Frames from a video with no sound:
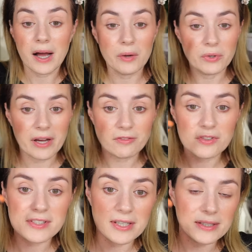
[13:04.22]
I would have
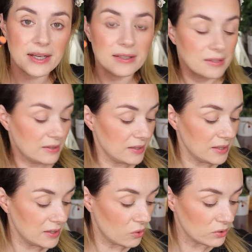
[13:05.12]
to say that
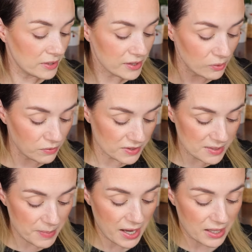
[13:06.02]
the only thing with
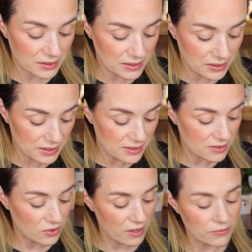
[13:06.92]
this palette
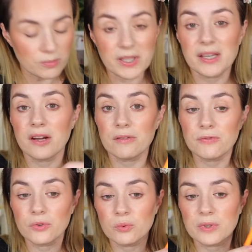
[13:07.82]
is you have to be
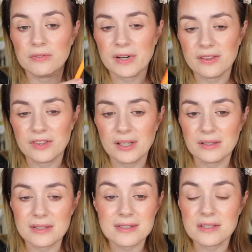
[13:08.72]
careful with, I
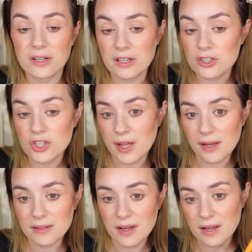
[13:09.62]
think, this dark
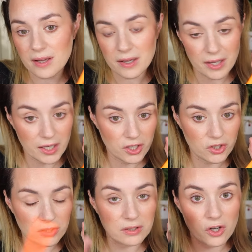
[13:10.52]
shade. It
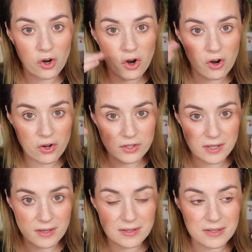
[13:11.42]
could
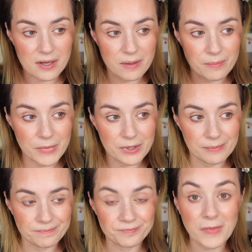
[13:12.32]
cause some
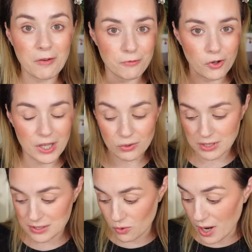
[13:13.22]
um,
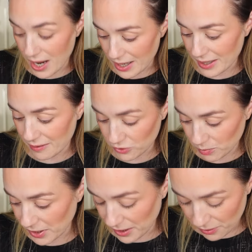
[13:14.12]
fallout, so I have to
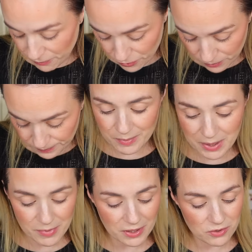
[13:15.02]
be careful.
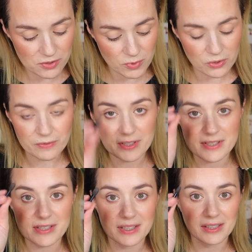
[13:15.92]
Maybe I'll use one of
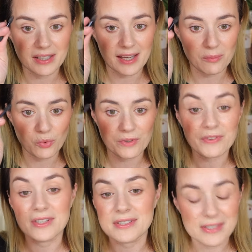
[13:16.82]
this that it came with
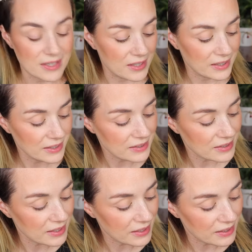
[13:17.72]
inside,
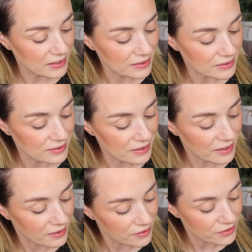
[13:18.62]
and
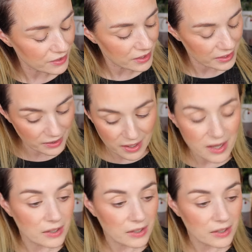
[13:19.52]
I think...